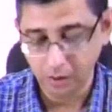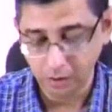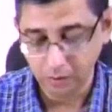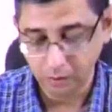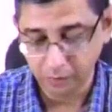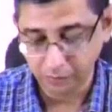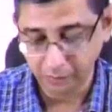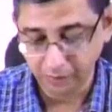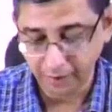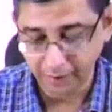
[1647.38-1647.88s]

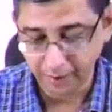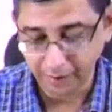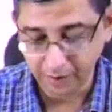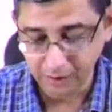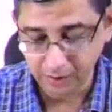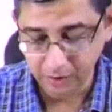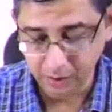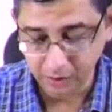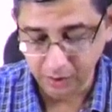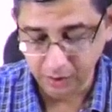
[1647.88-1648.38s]
The
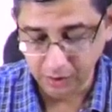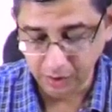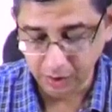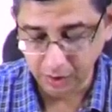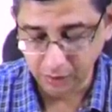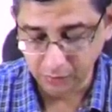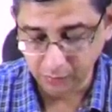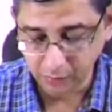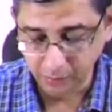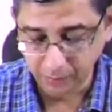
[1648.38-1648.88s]
findings in this
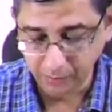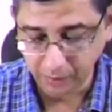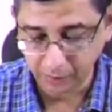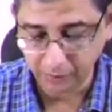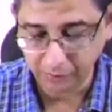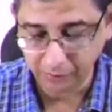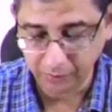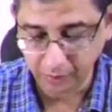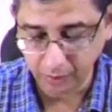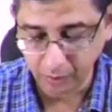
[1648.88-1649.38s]
case would be
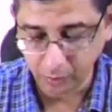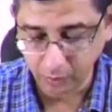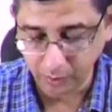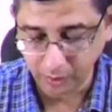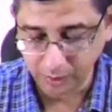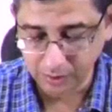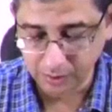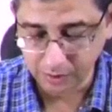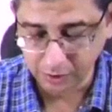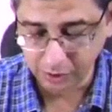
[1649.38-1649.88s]
referred to
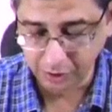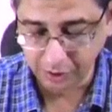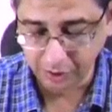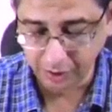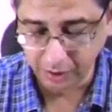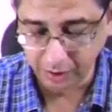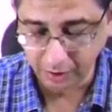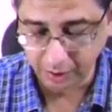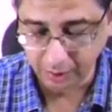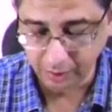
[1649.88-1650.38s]
as a
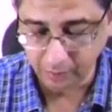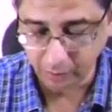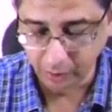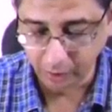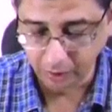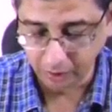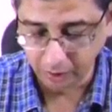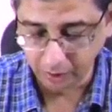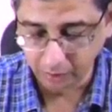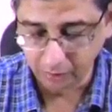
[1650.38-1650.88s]
jitter and
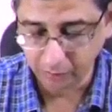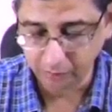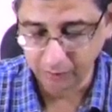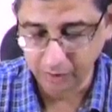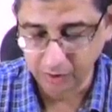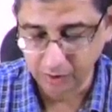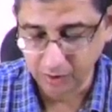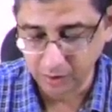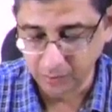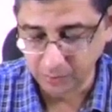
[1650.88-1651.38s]
blocking,
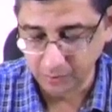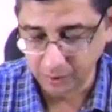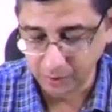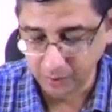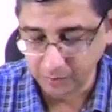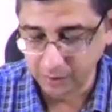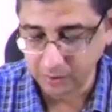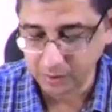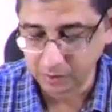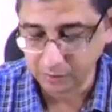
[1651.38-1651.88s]
which simply
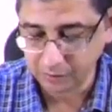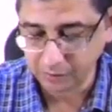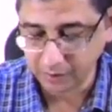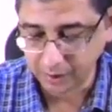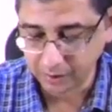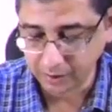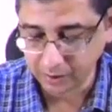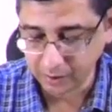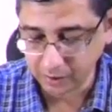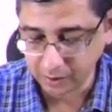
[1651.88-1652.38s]
means the
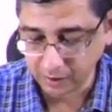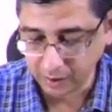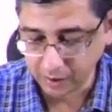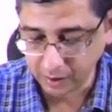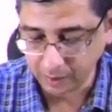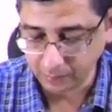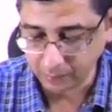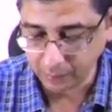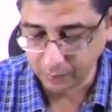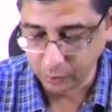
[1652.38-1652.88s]
fact that the
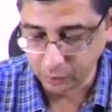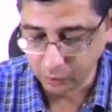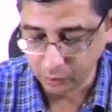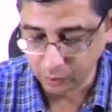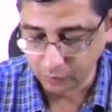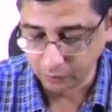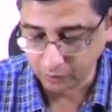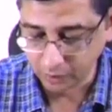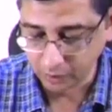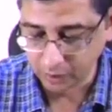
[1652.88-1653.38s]
amplitude
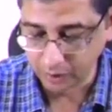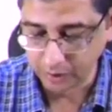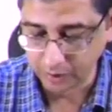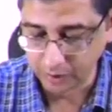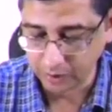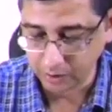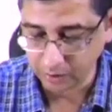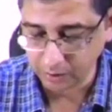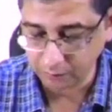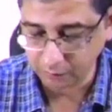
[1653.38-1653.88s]
of
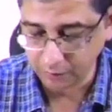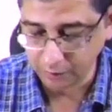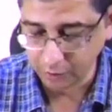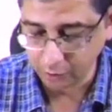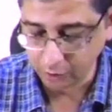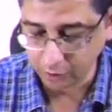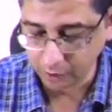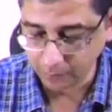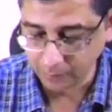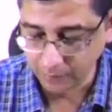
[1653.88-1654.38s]
contraction will
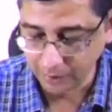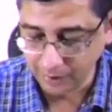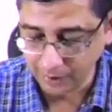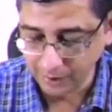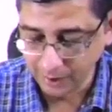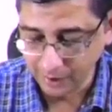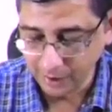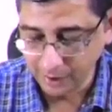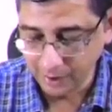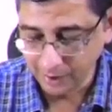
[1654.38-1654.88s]
not be
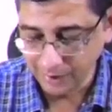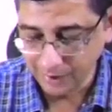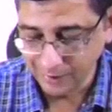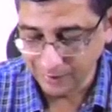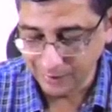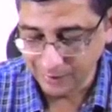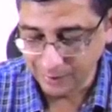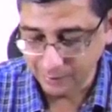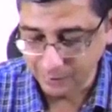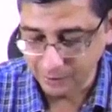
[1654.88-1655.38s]

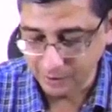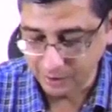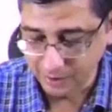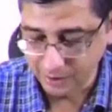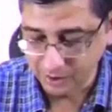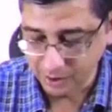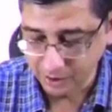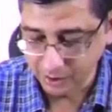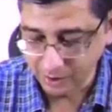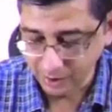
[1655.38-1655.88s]

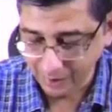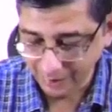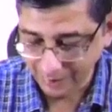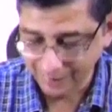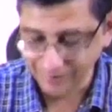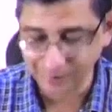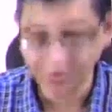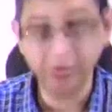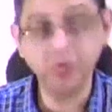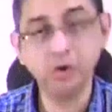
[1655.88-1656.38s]
substantial
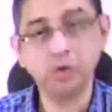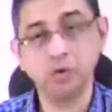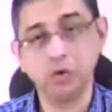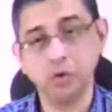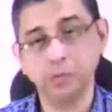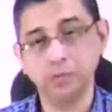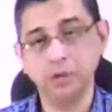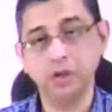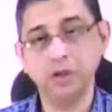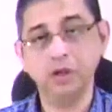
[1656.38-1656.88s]
as it
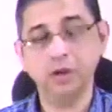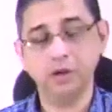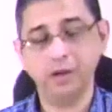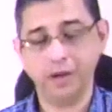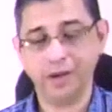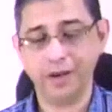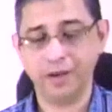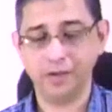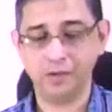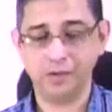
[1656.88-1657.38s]
should be
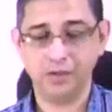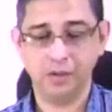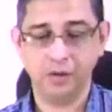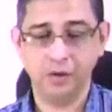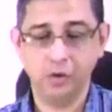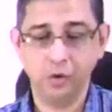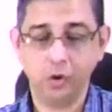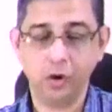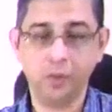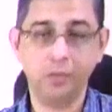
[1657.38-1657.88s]
as a
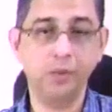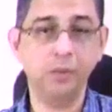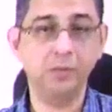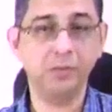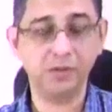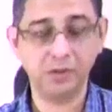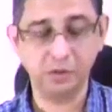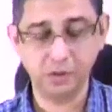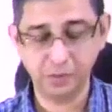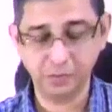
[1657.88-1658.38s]
normal
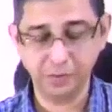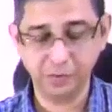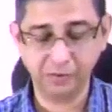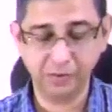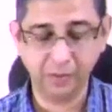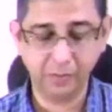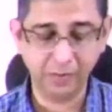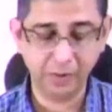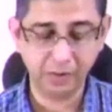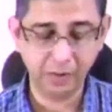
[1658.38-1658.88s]
muscles
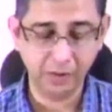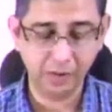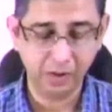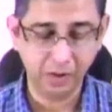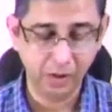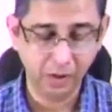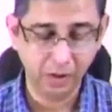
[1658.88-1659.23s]
performance.